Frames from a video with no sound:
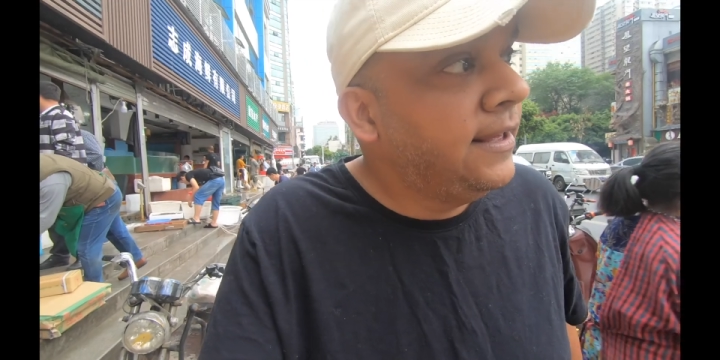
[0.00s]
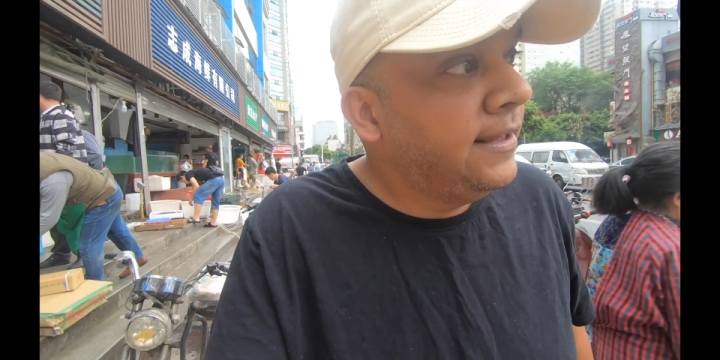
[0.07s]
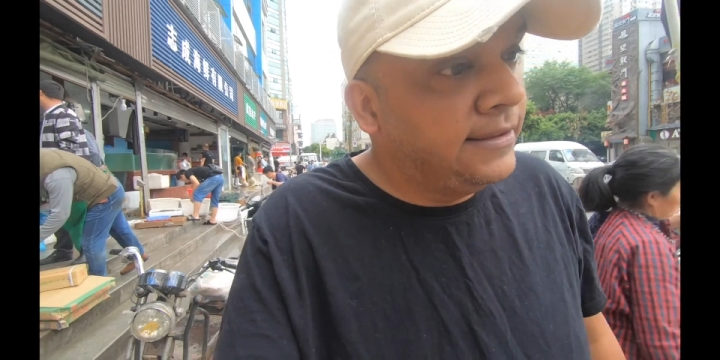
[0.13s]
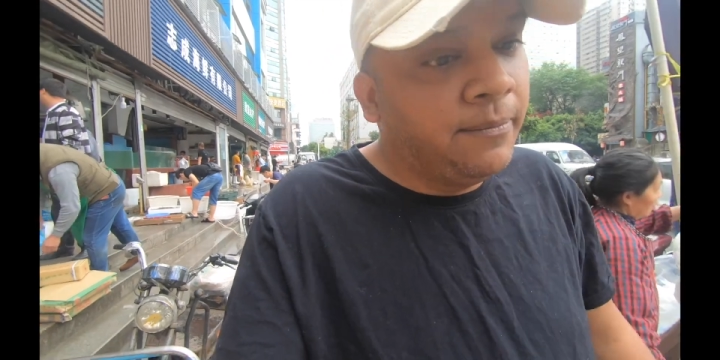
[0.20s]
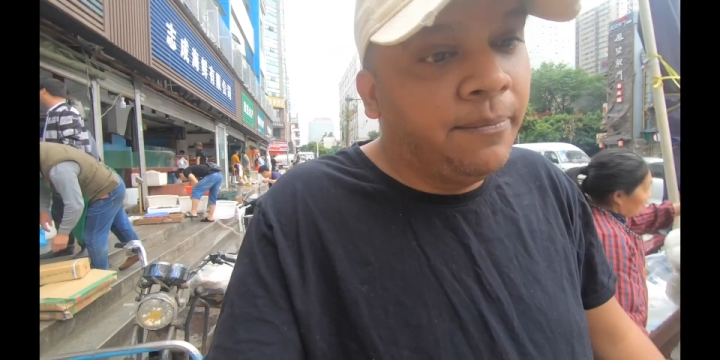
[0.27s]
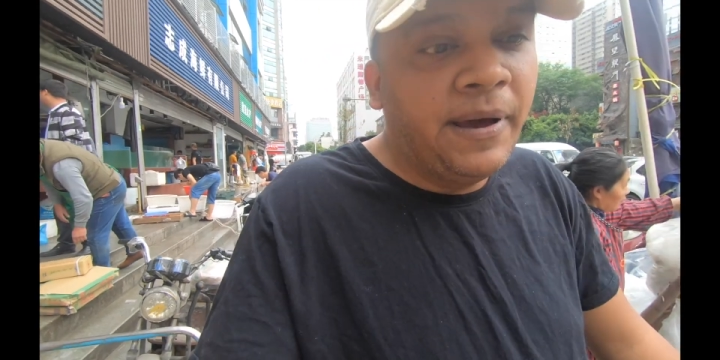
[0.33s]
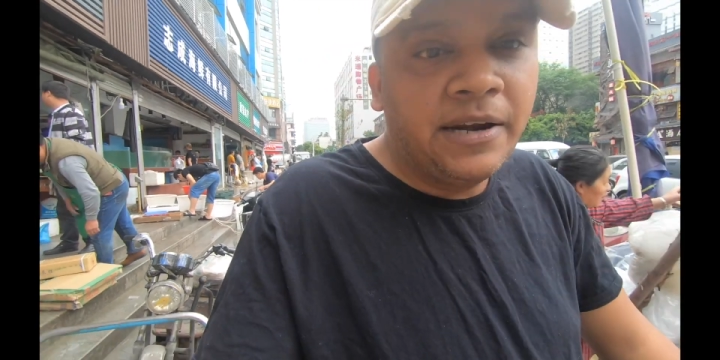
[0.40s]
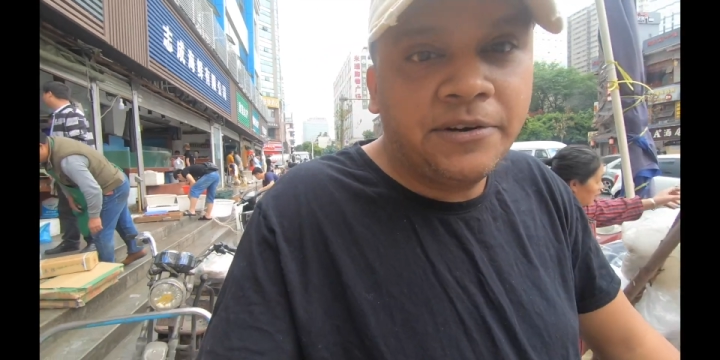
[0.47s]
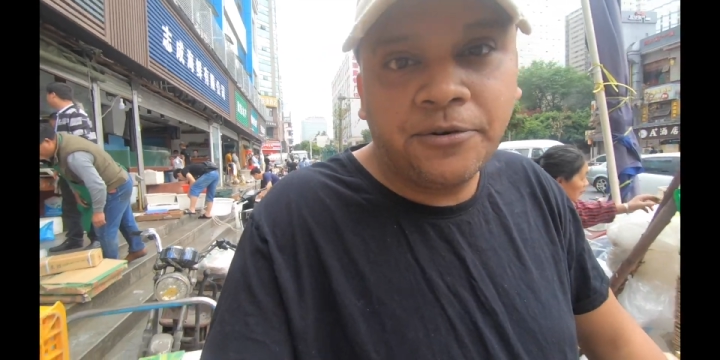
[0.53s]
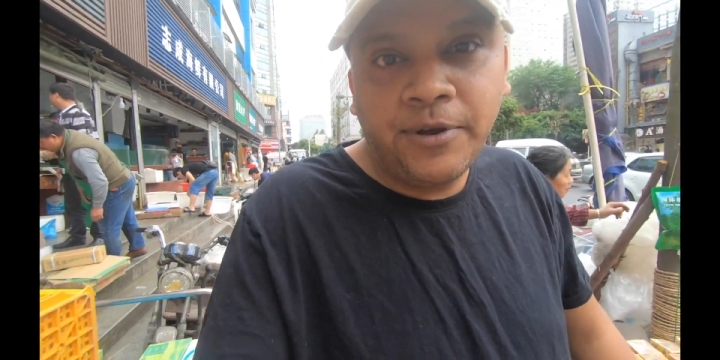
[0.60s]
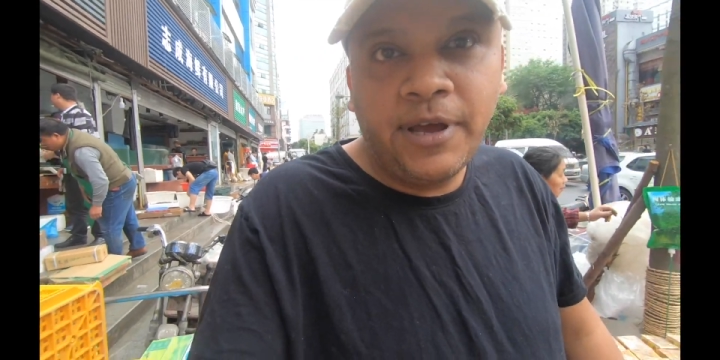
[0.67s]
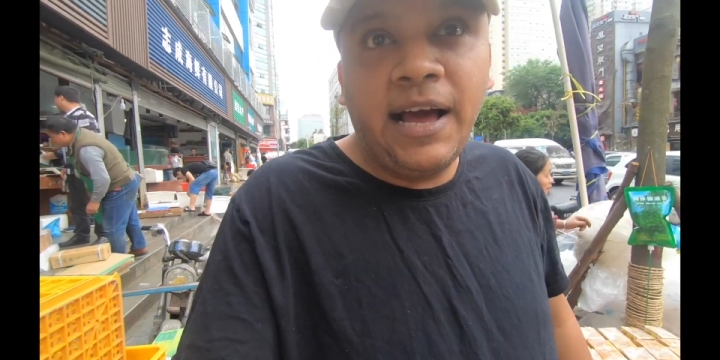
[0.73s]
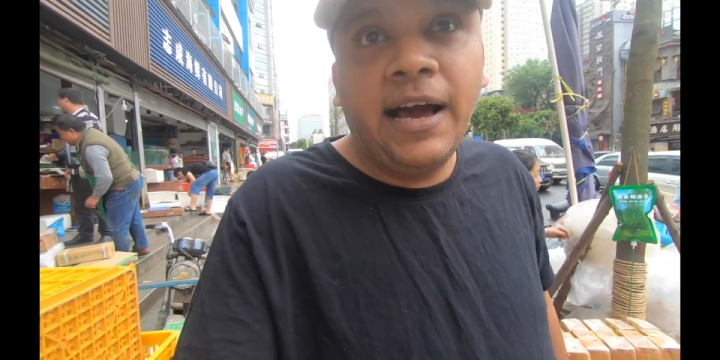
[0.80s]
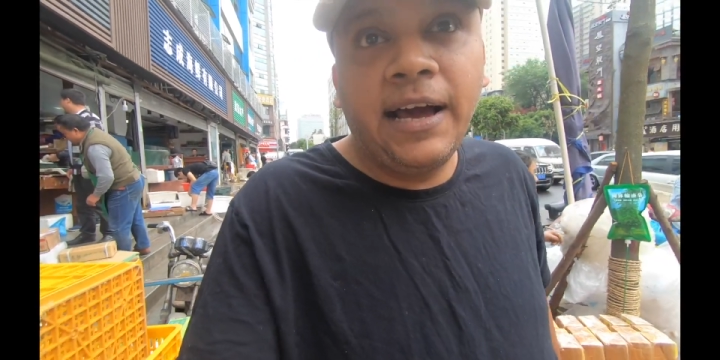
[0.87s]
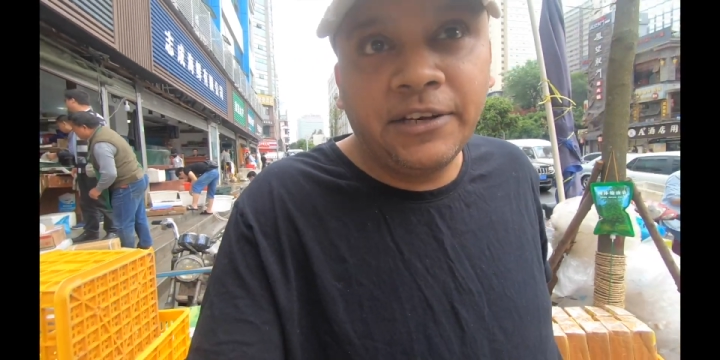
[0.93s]
The battery
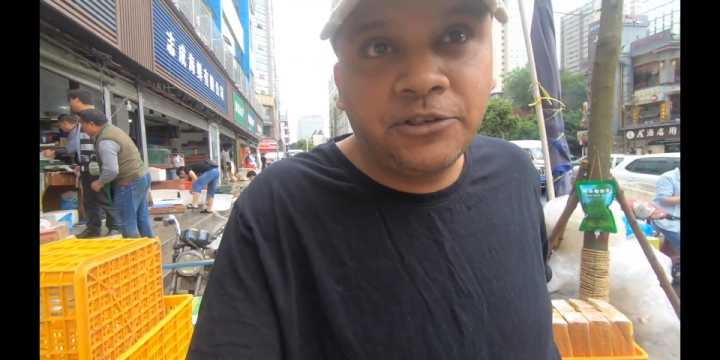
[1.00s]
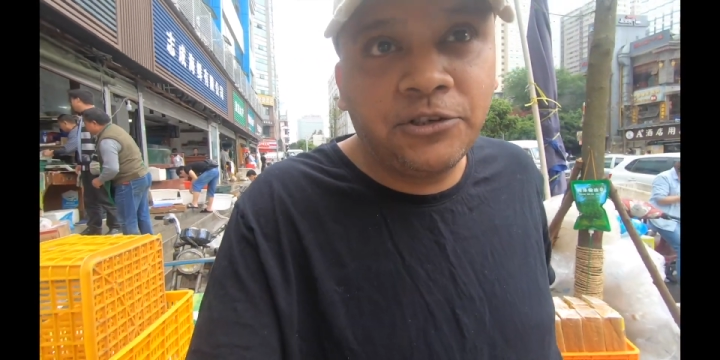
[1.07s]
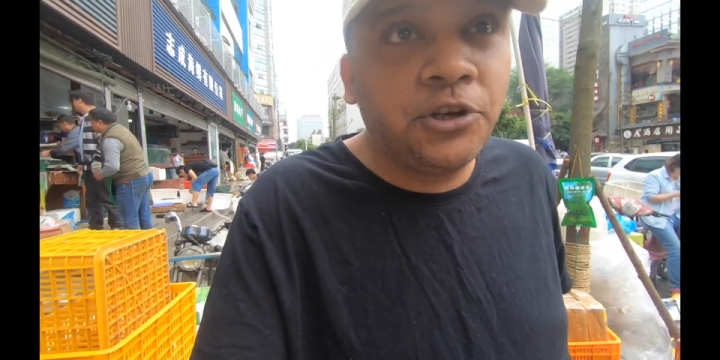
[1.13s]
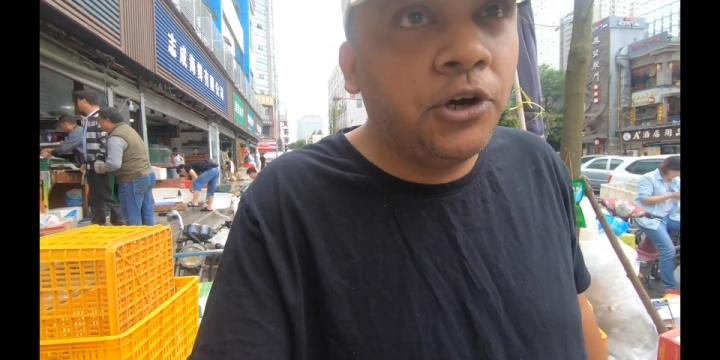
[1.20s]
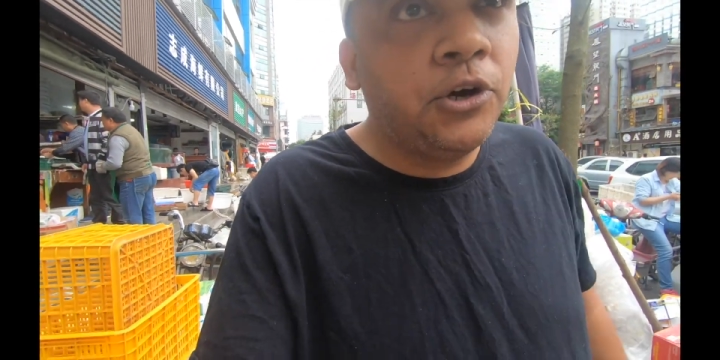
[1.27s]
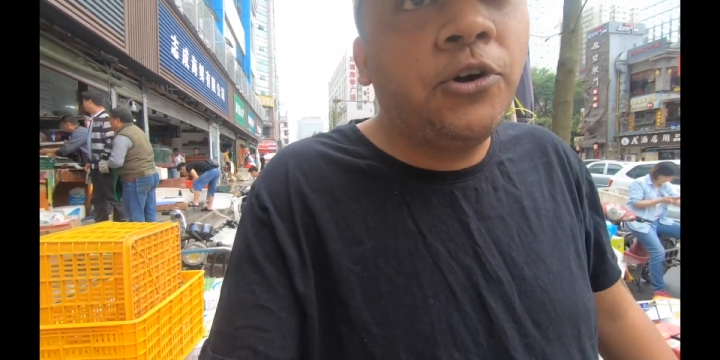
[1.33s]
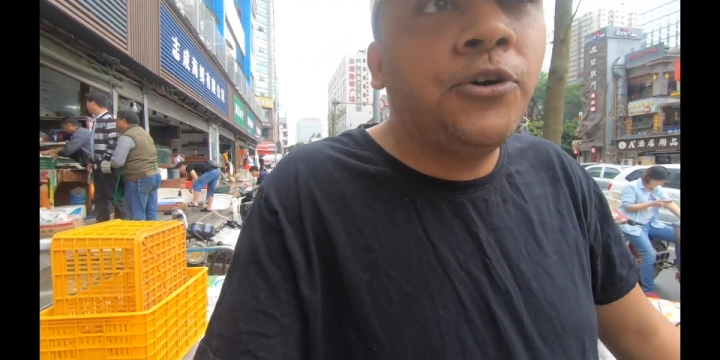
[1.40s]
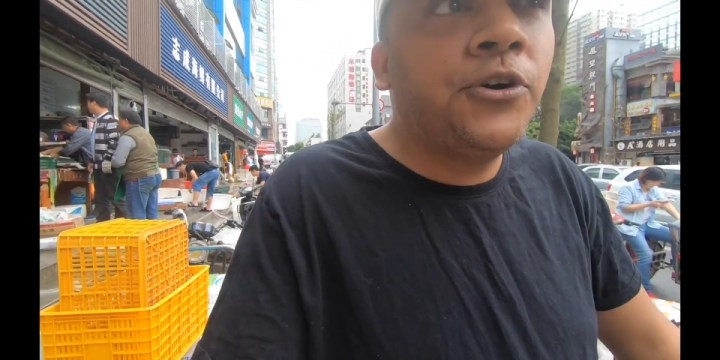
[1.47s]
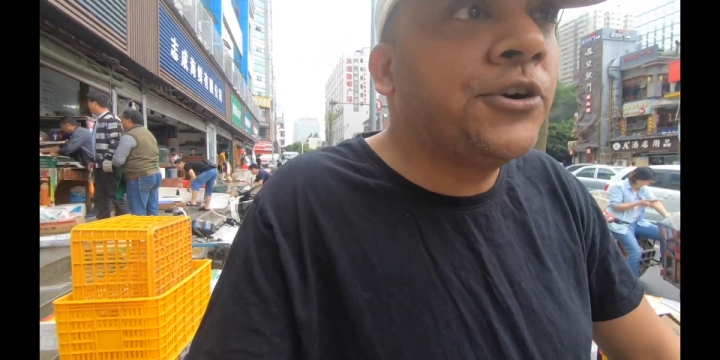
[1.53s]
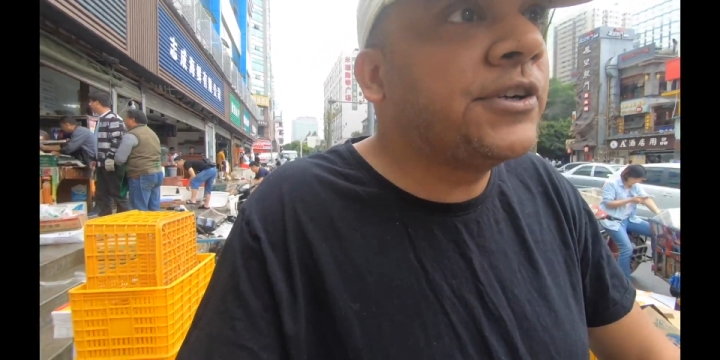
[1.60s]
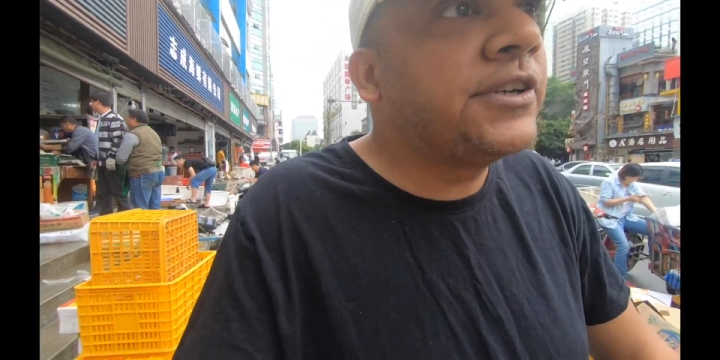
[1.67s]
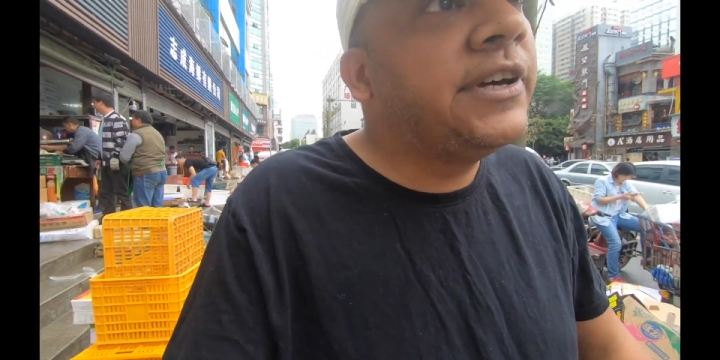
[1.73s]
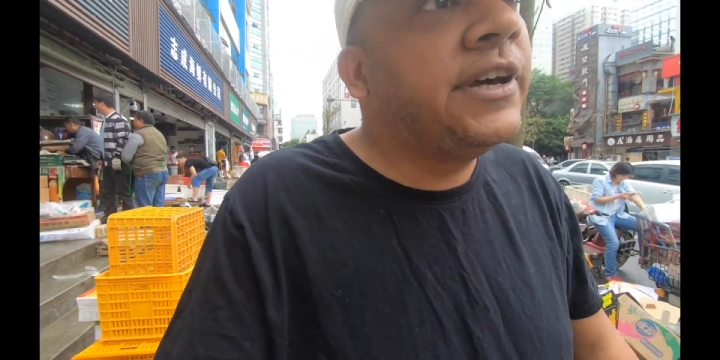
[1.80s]
I took